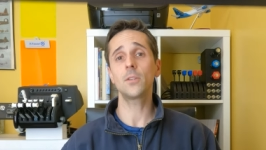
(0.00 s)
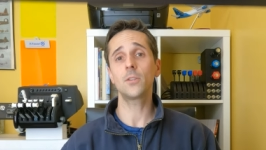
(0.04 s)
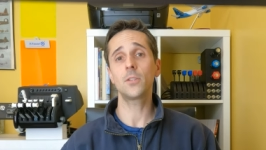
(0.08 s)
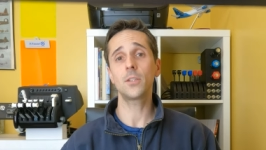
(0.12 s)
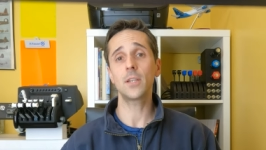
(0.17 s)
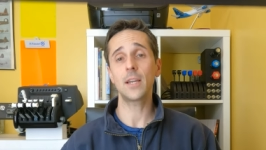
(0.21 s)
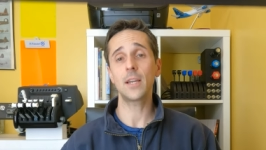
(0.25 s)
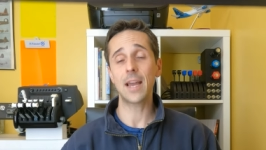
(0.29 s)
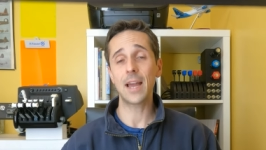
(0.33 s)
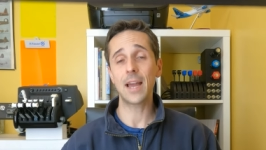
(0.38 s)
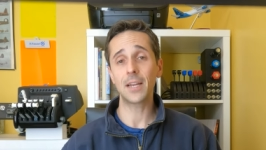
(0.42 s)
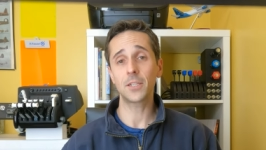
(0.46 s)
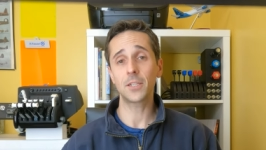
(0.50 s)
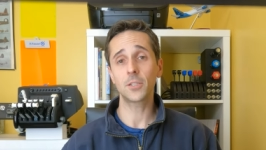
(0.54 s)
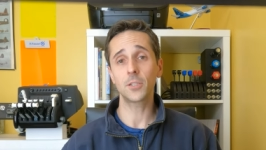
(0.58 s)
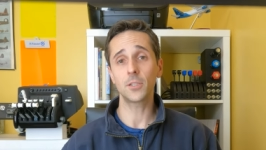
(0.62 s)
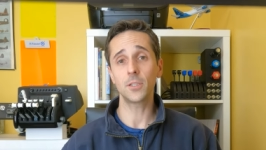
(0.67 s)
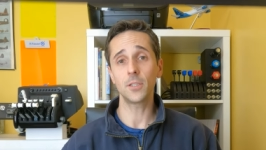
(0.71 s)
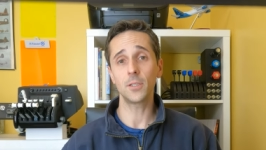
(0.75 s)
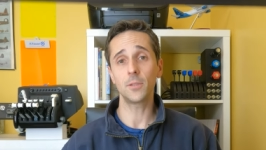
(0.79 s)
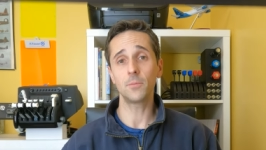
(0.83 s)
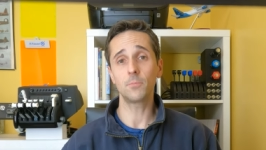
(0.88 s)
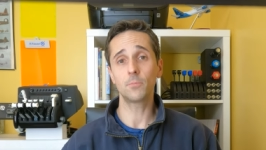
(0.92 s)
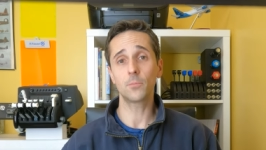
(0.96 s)
to
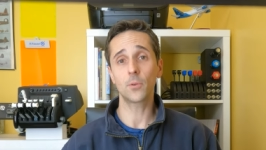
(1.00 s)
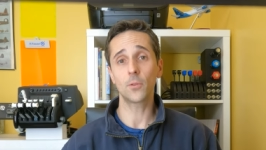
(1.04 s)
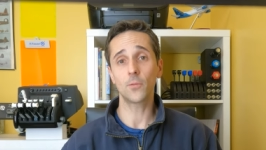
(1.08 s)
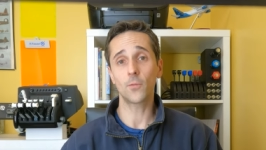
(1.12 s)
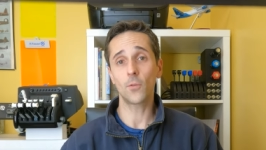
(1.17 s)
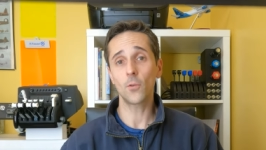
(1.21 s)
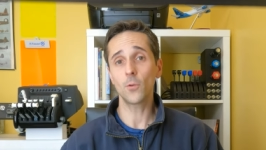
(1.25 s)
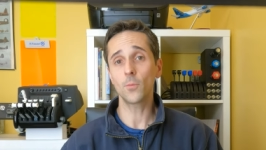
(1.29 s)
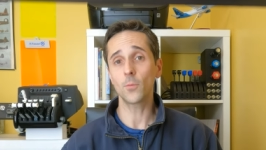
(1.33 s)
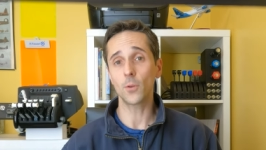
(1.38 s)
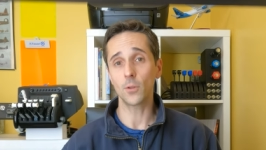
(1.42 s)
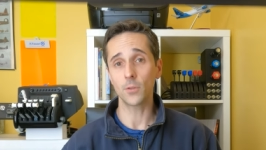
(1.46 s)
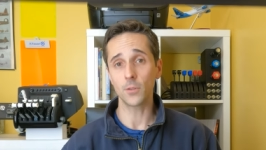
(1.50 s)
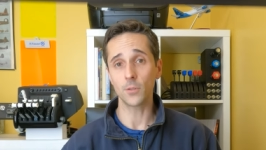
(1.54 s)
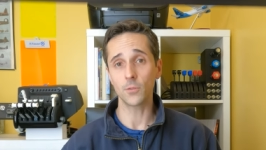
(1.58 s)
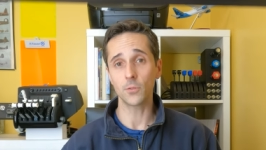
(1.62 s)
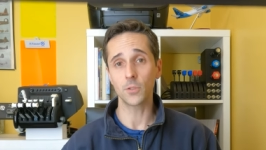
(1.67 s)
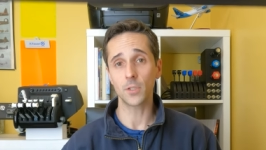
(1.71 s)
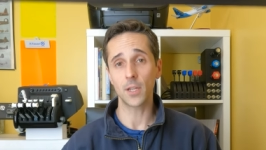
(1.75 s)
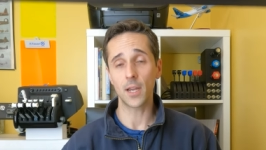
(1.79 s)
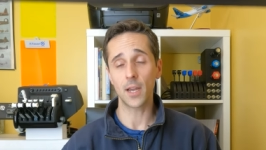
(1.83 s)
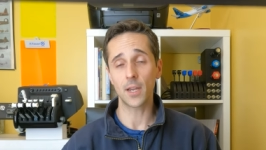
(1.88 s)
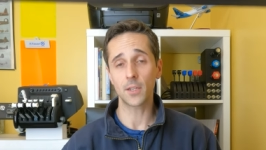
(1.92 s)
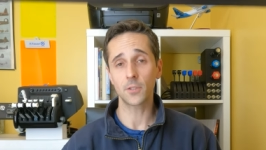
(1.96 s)
actually perform all those
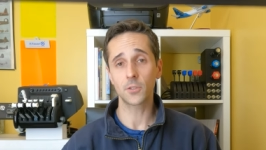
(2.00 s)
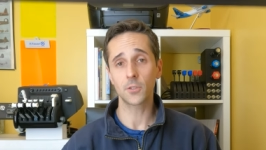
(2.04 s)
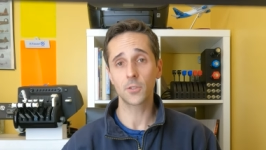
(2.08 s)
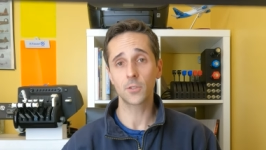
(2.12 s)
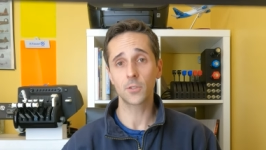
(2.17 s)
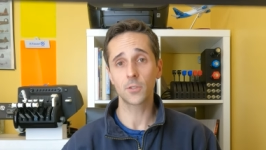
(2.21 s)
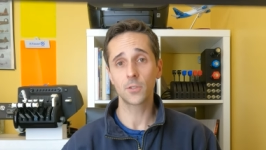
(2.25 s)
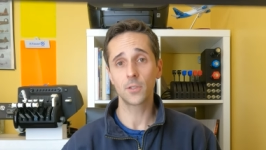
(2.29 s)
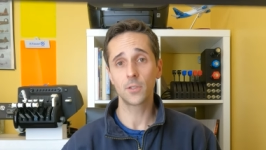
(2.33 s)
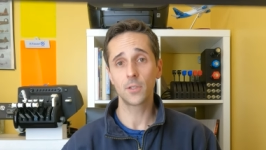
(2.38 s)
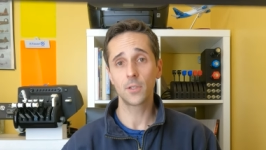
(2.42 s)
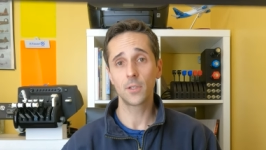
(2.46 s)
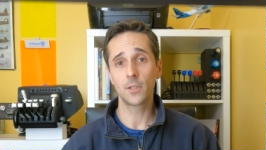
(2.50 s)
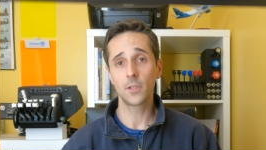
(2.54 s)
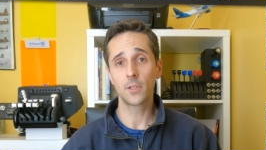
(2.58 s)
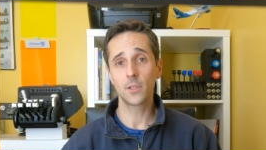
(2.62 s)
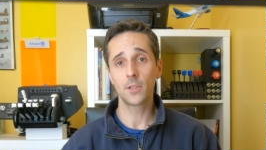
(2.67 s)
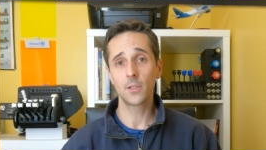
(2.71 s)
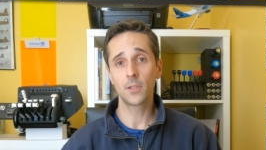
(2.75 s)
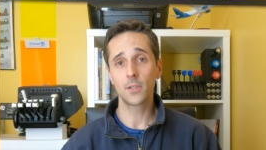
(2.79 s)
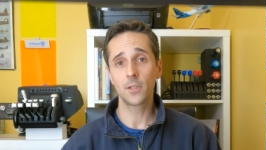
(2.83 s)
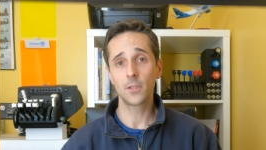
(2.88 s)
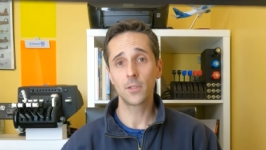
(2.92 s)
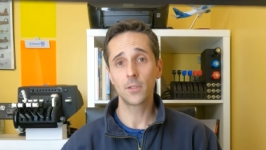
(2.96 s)
tasks.
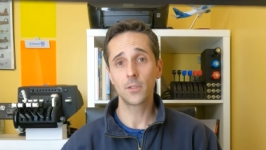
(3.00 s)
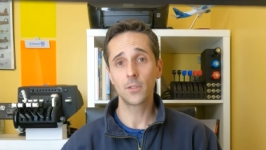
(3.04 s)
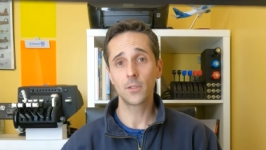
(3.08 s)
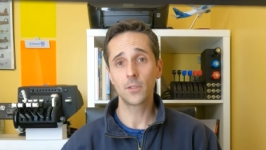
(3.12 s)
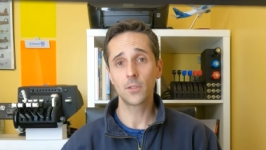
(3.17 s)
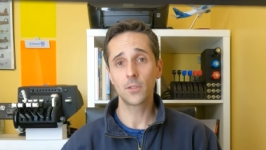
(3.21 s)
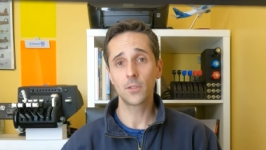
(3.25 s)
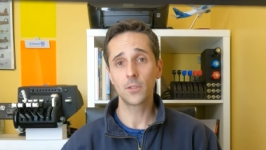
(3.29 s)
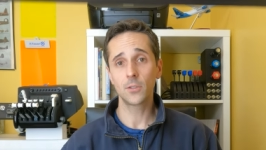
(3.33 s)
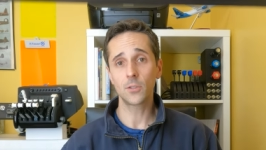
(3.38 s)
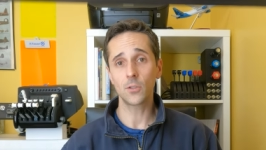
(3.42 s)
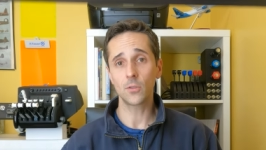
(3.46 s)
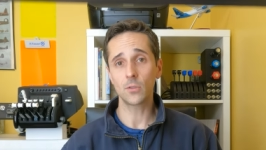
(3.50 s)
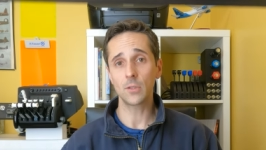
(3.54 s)
So